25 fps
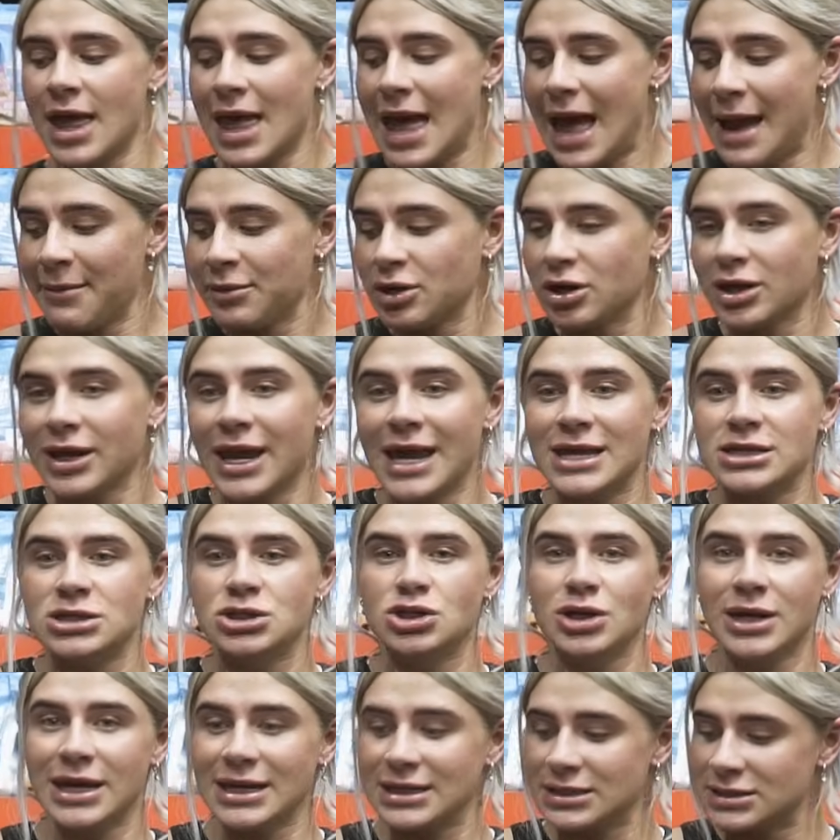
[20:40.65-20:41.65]
I'm going to get
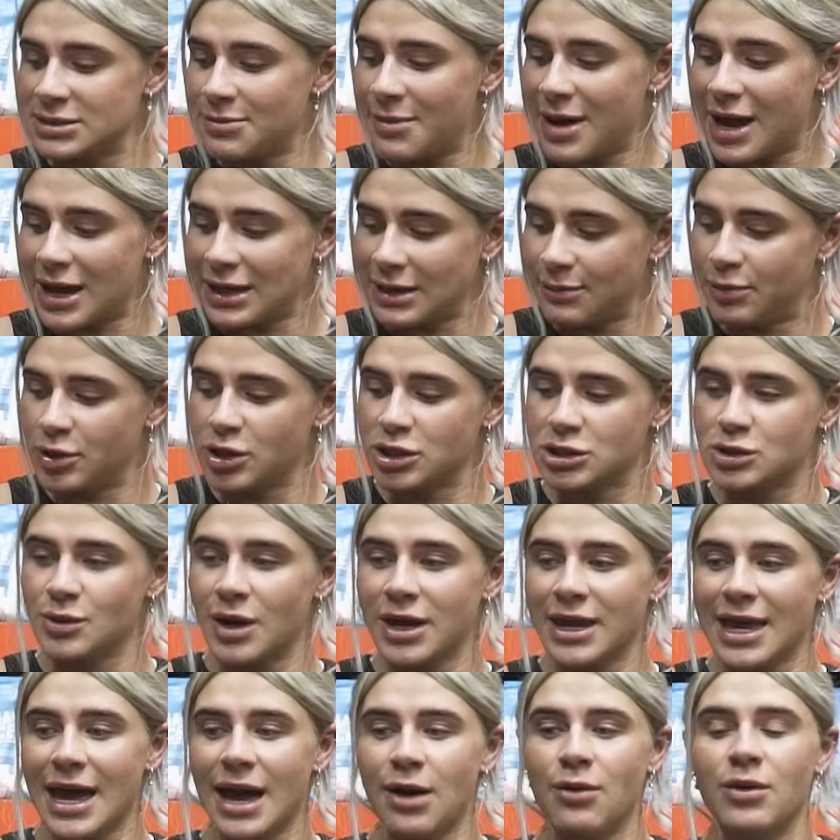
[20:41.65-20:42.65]
stuck into my
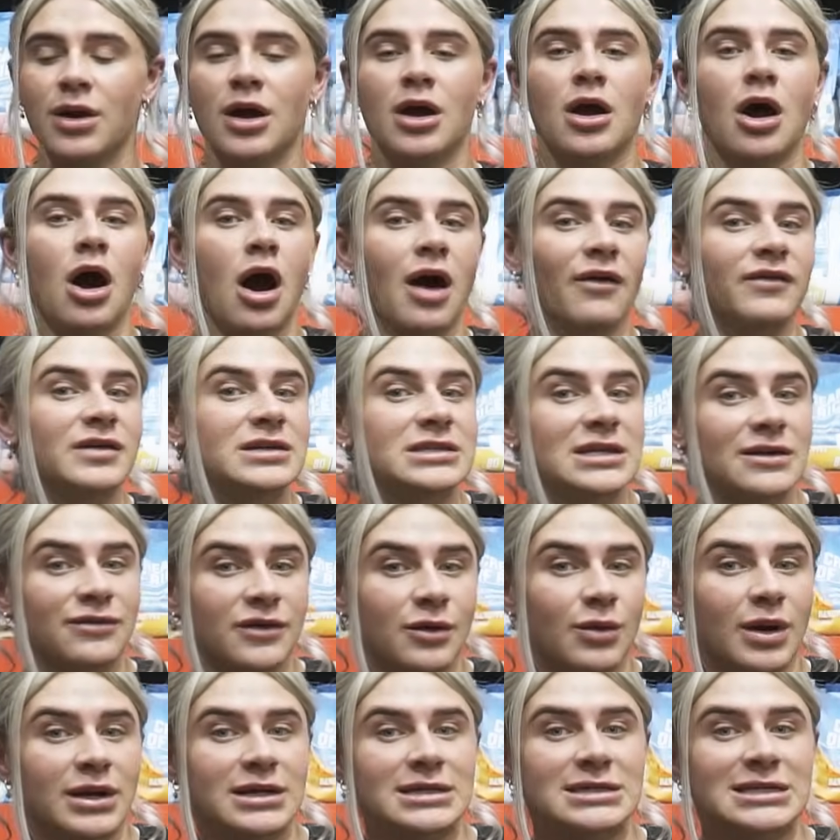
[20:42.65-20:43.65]
post-workout. Obviously, if
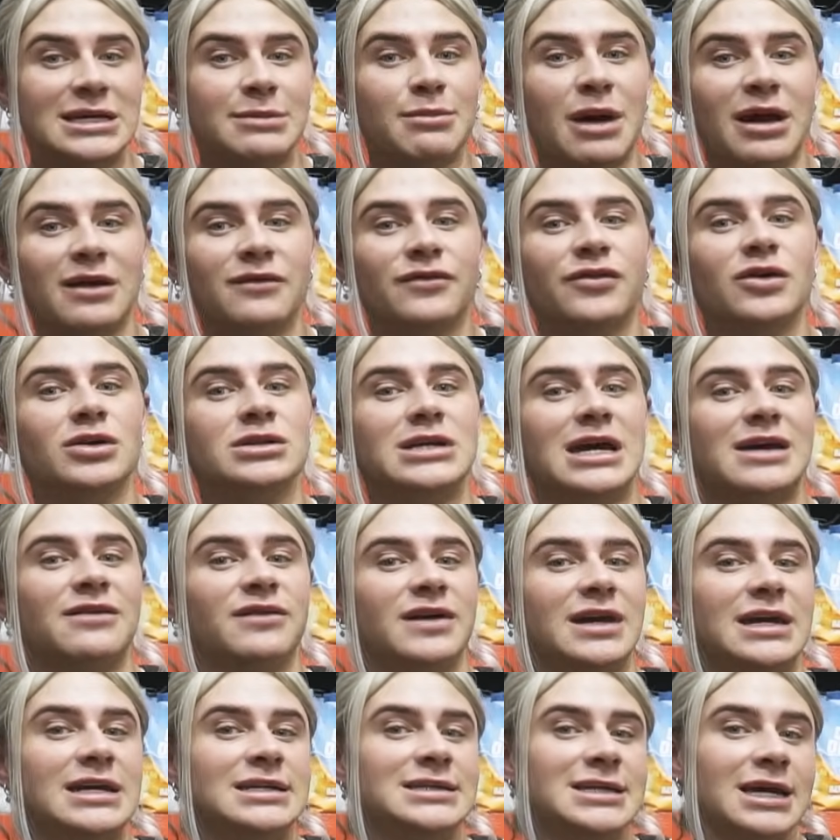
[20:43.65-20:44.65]
you want to see my full day
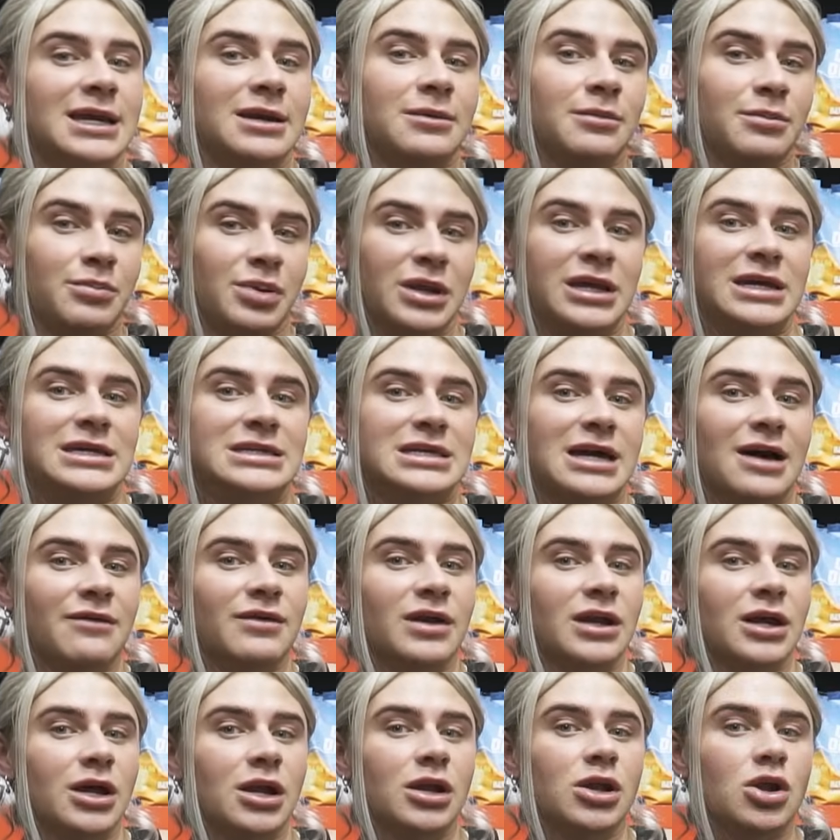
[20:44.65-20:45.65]
of eating, please have
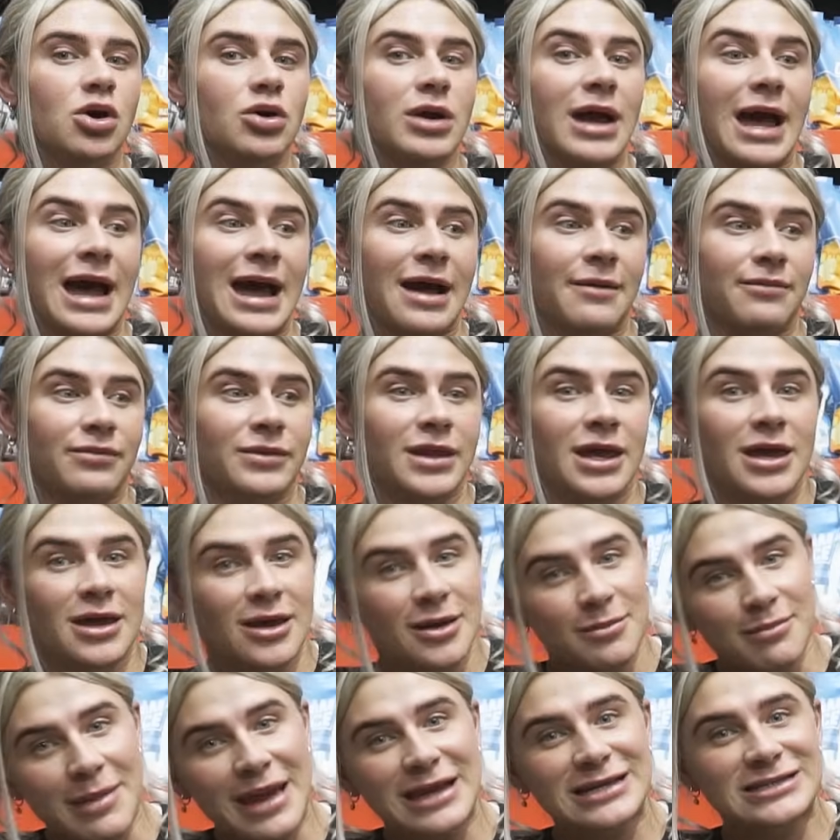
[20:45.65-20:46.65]
a little look
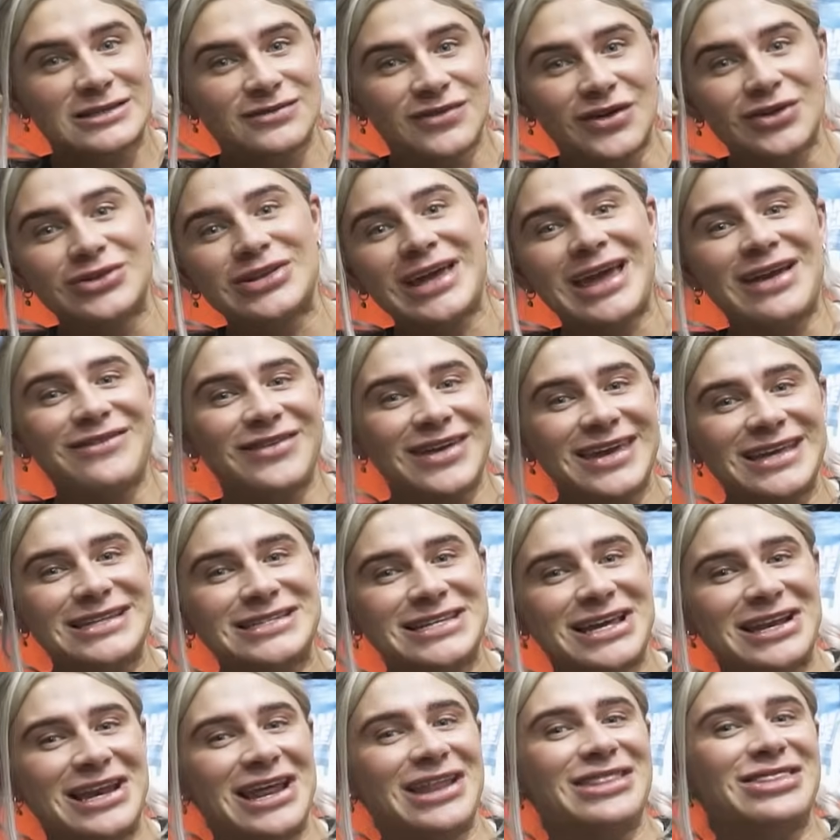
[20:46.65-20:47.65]
at Meg's full day of
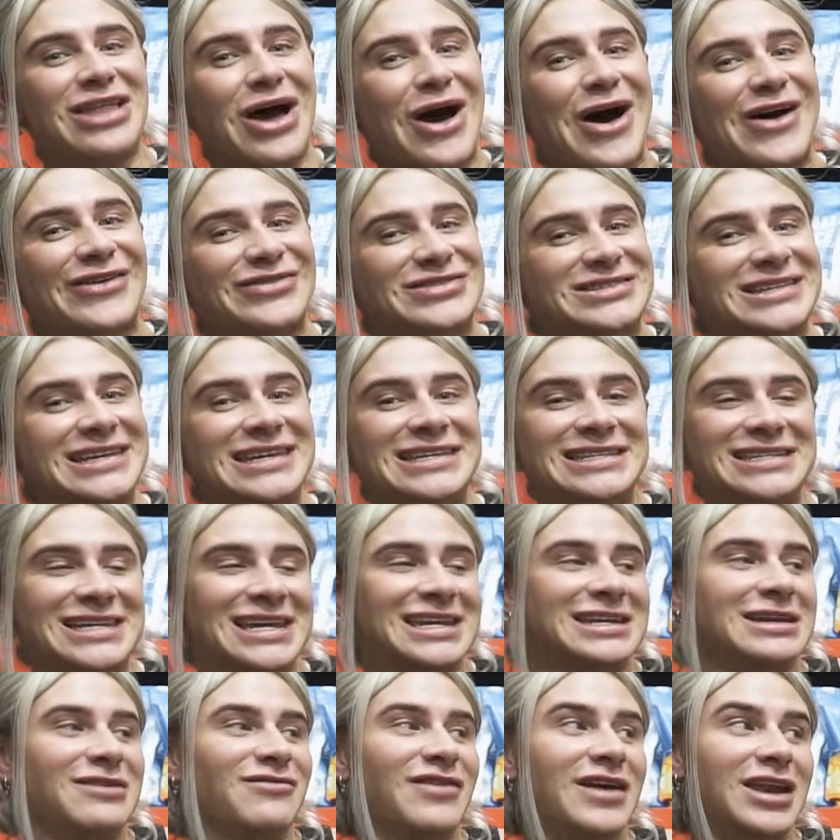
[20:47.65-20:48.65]
eating in the
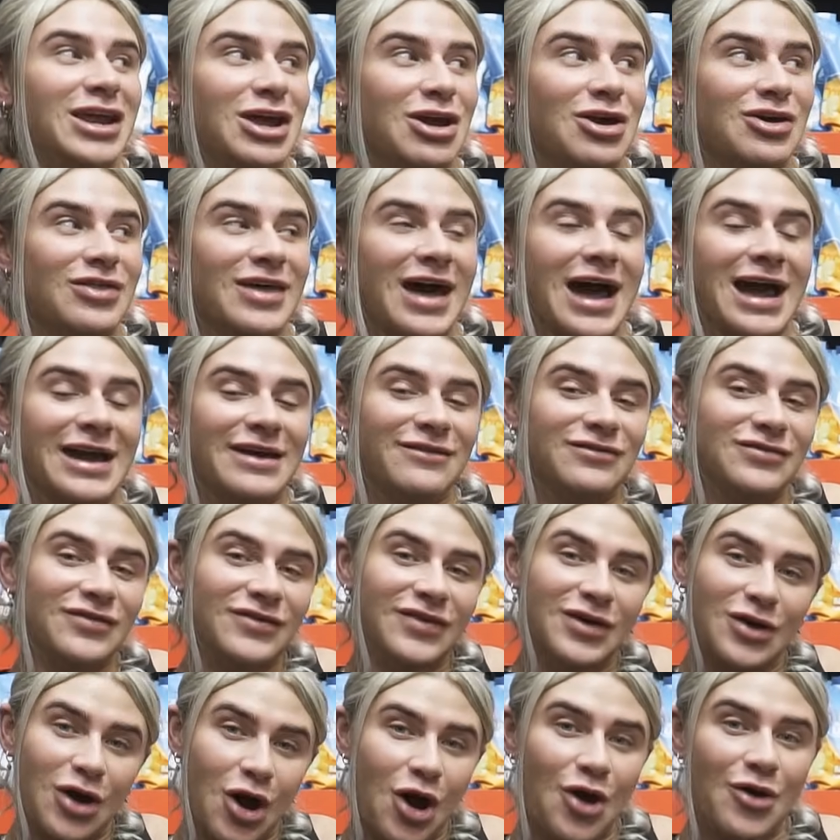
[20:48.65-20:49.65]
off-season video that I've
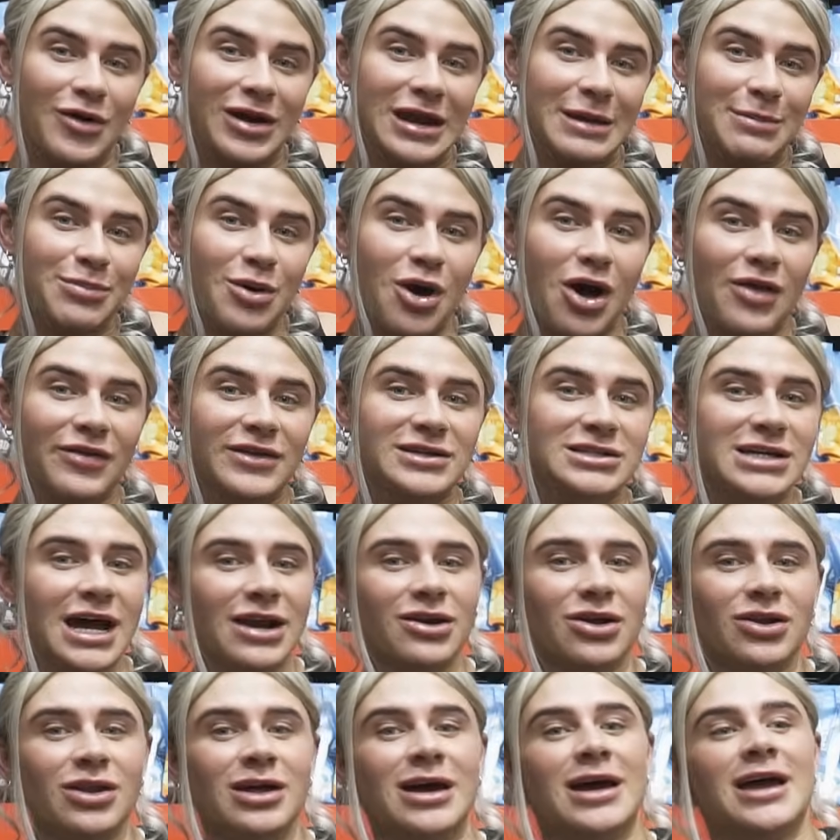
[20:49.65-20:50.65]
already put on the
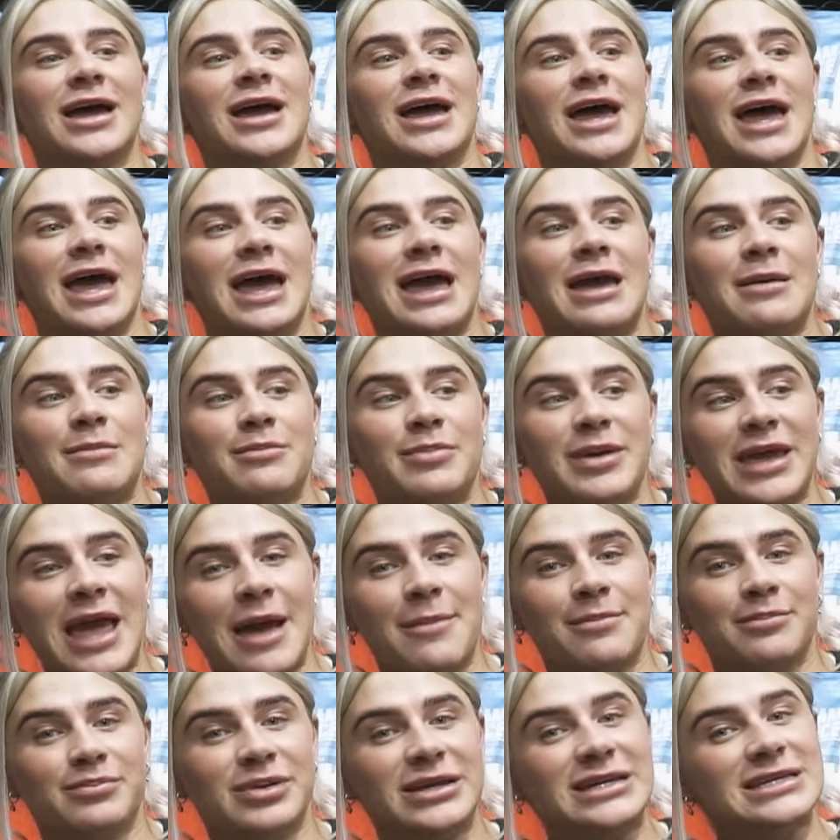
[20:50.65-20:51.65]
channel. But
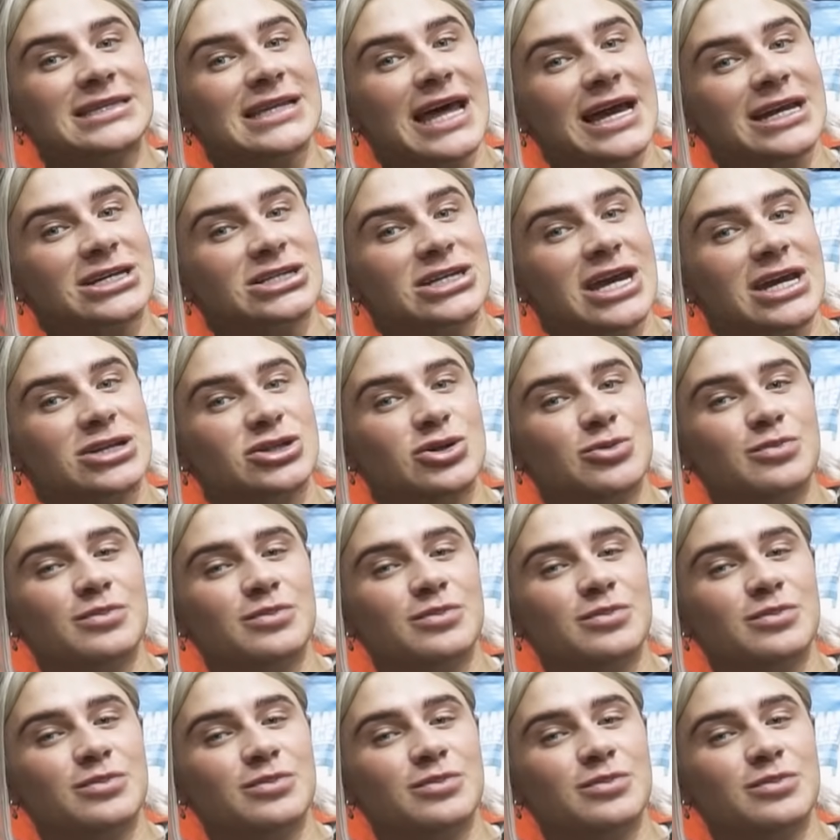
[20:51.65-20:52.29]
yeah, please like, share,